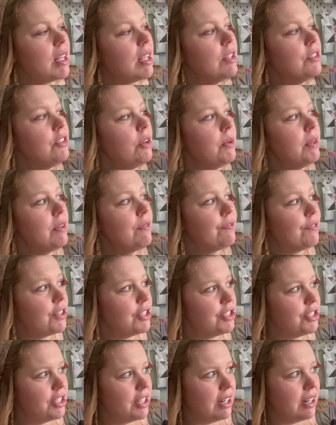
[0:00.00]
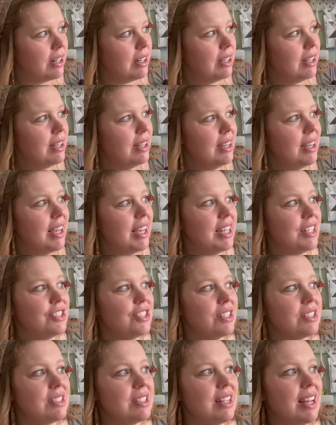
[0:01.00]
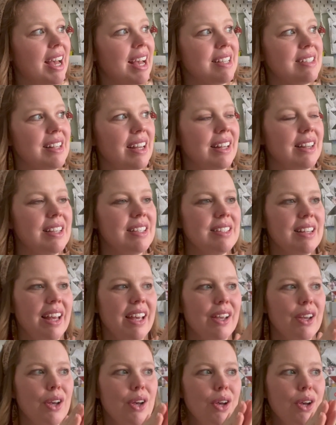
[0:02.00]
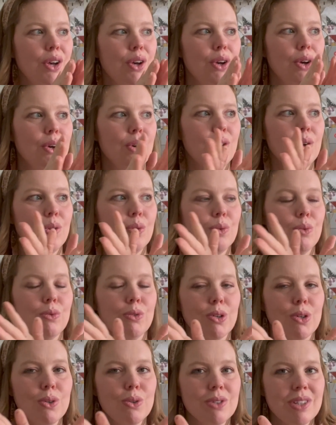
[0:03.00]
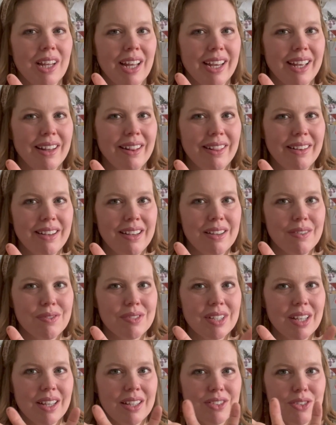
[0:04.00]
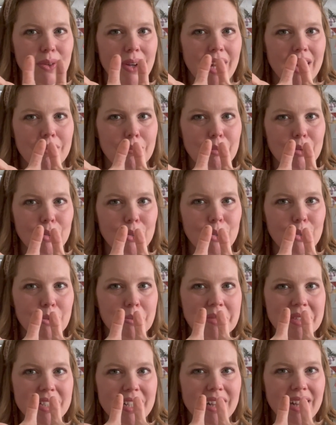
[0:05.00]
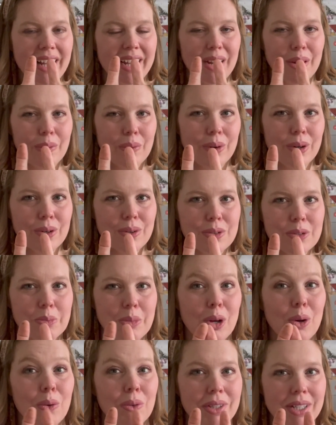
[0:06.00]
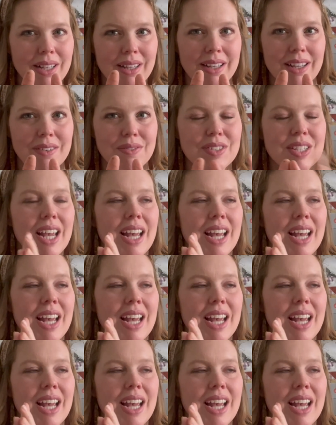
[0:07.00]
So in the first year, it just has like these like rose like leaves. And so it kind of blooms like a rose, but only leaves.